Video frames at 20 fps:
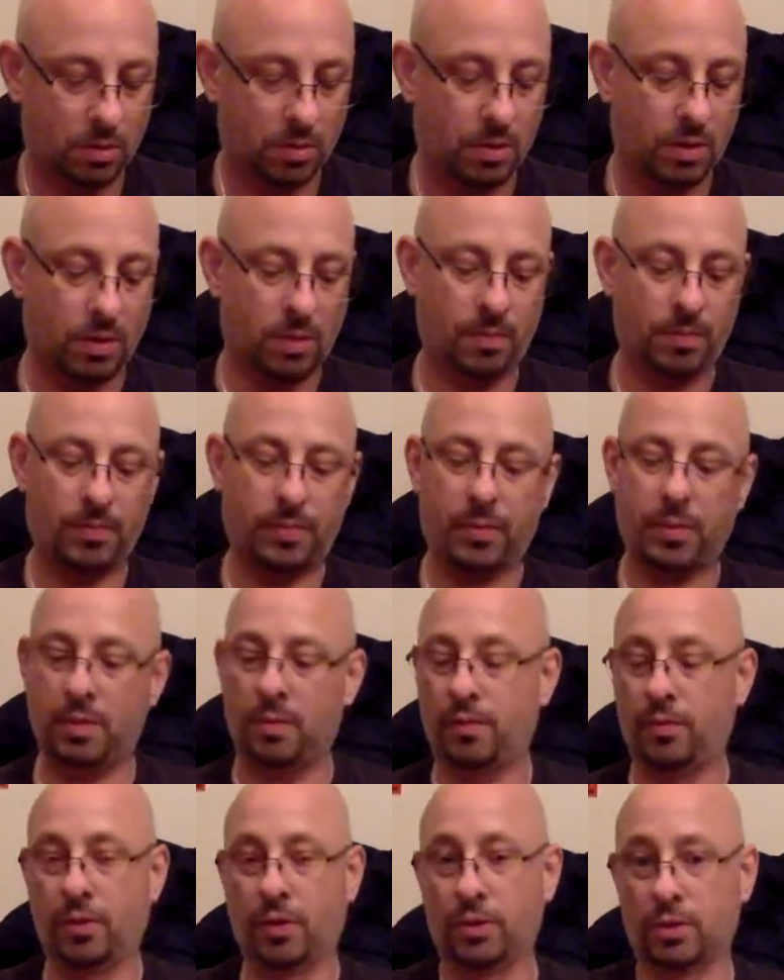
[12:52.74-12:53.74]
Well,
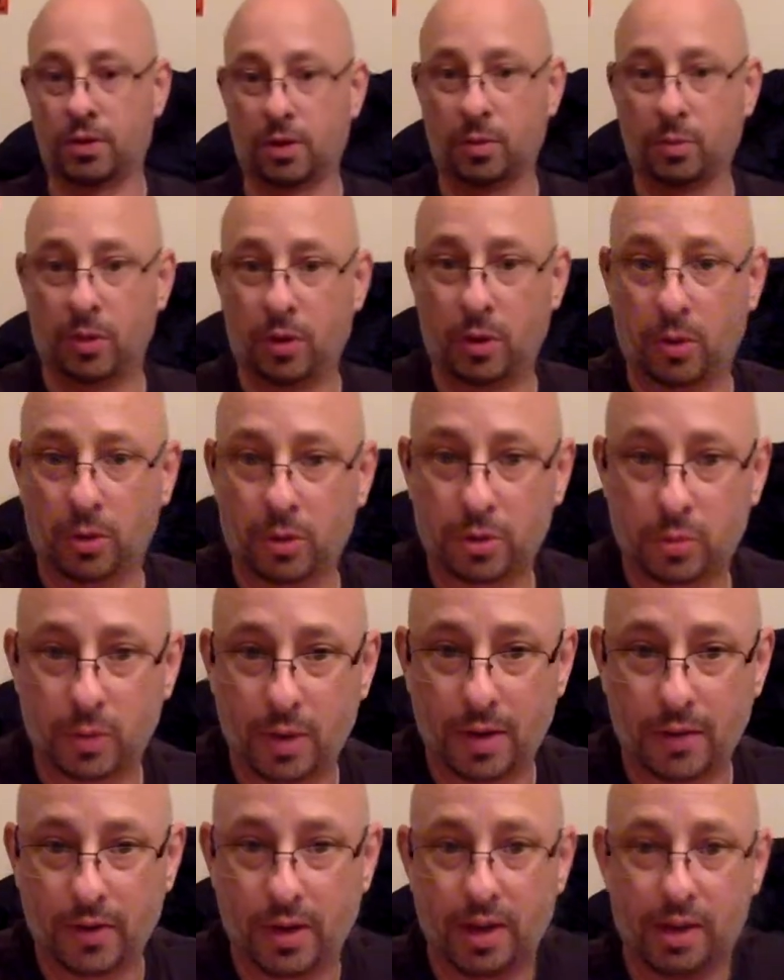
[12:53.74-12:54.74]
first thing we notice, we
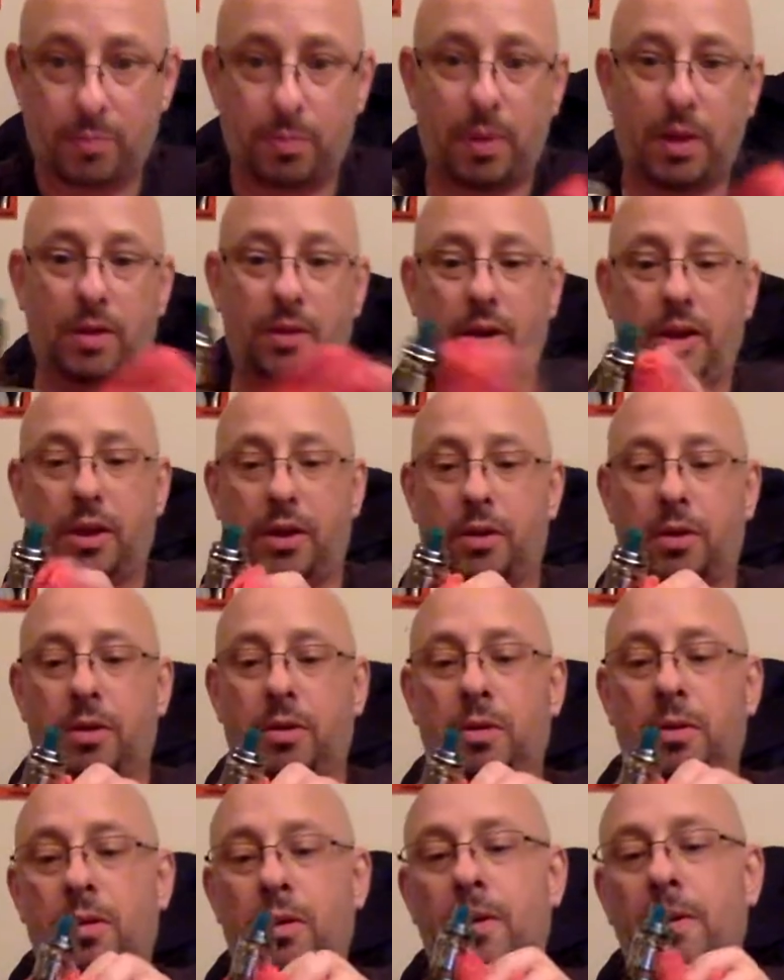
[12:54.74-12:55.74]
have a nice big leak.
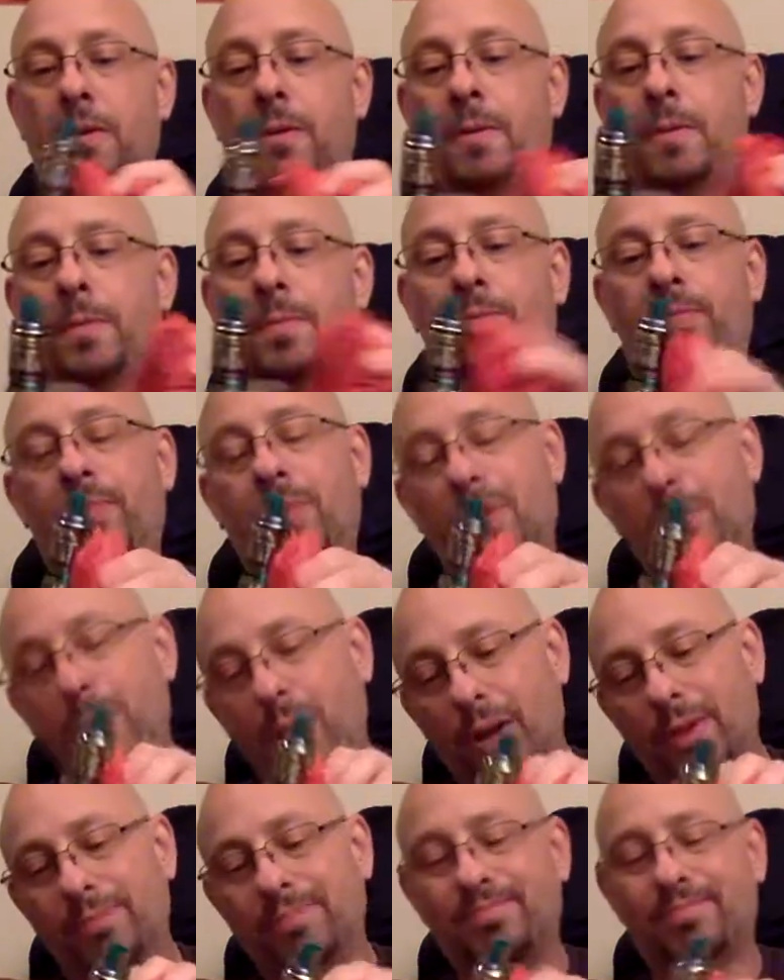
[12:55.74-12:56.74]

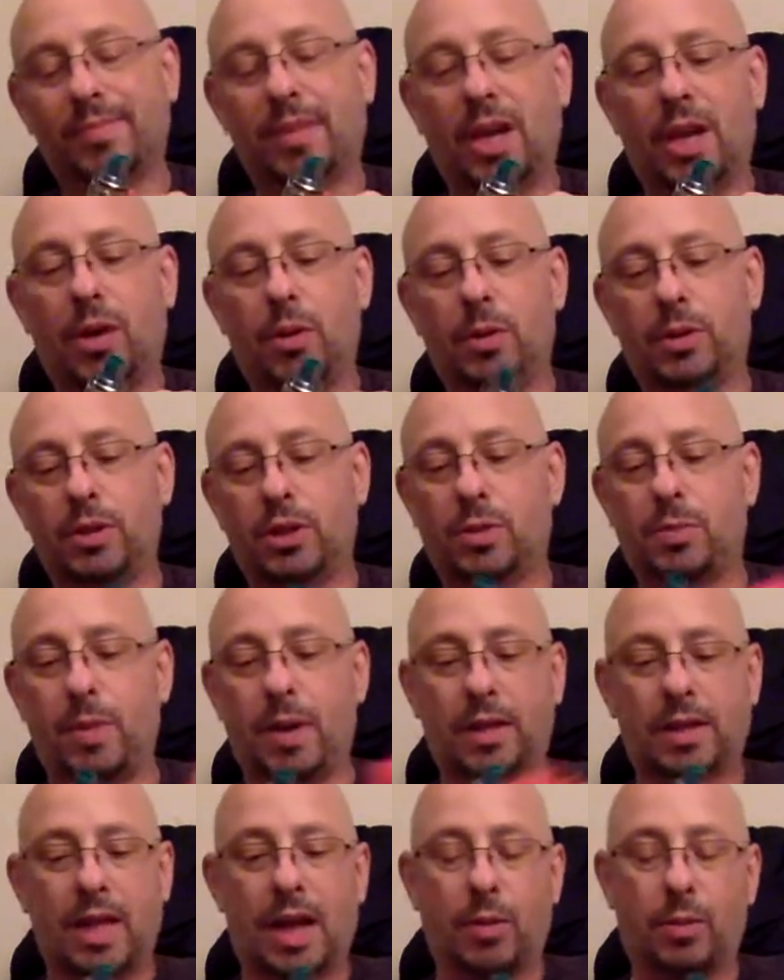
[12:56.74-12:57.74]
But I always
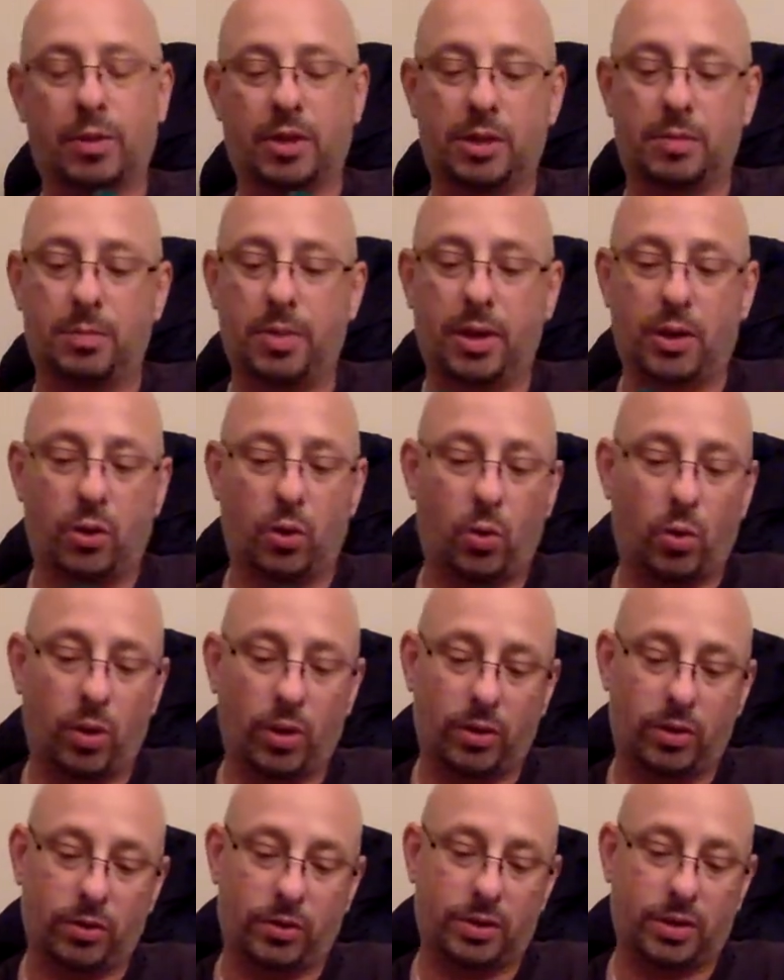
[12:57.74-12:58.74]
expect that with these big
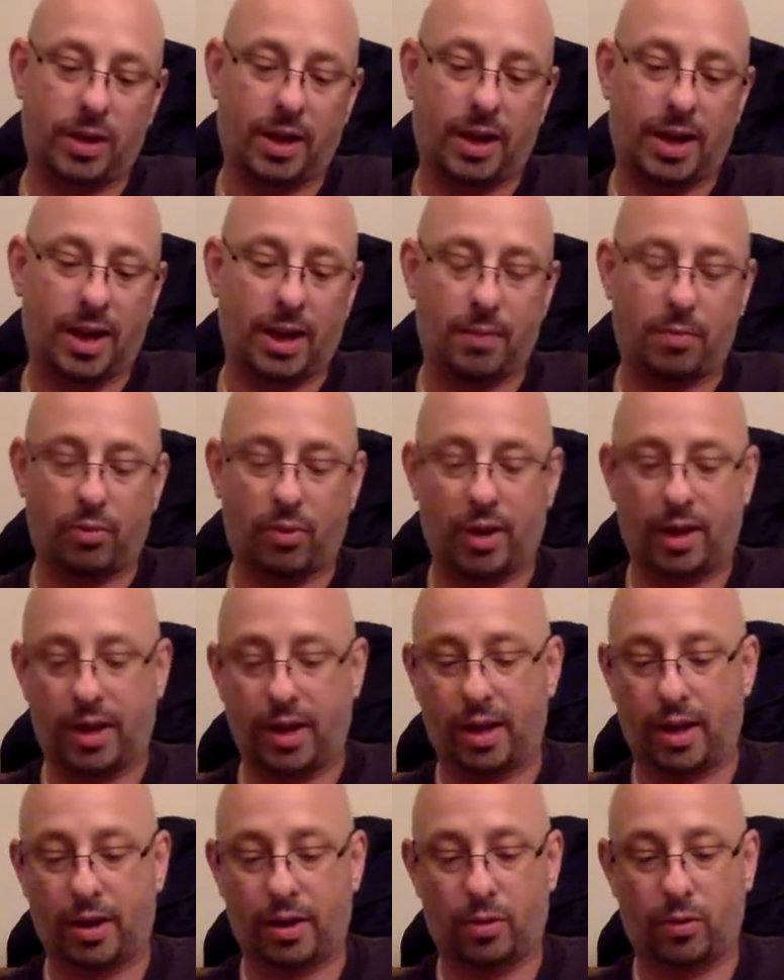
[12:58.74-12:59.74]
coils, and they got to break
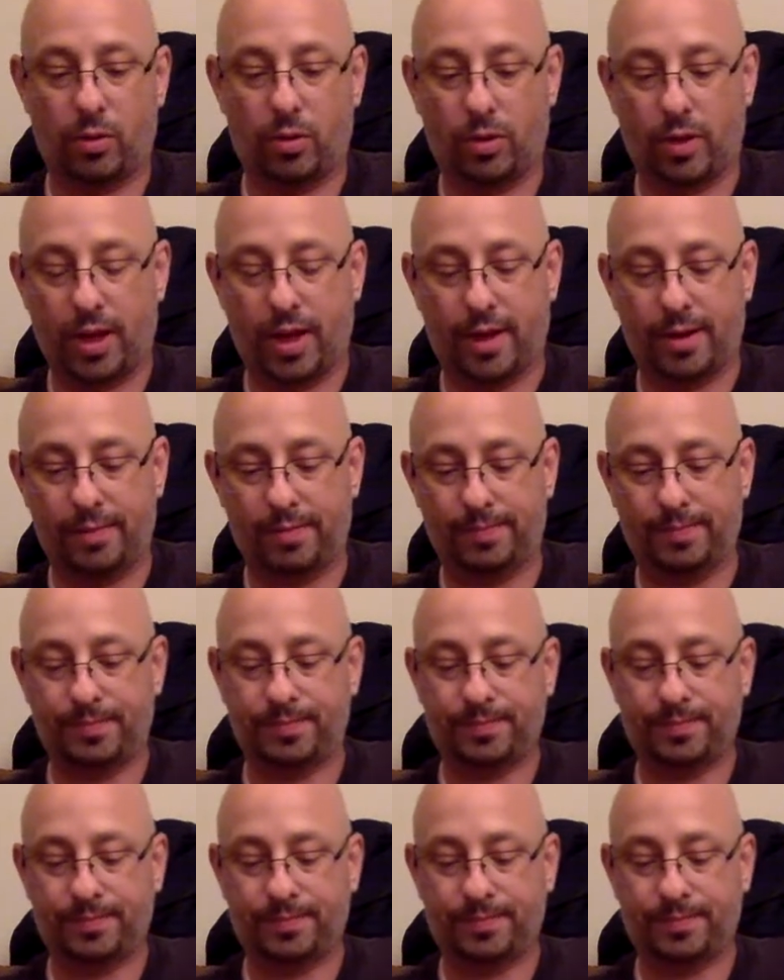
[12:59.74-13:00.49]
in and all that.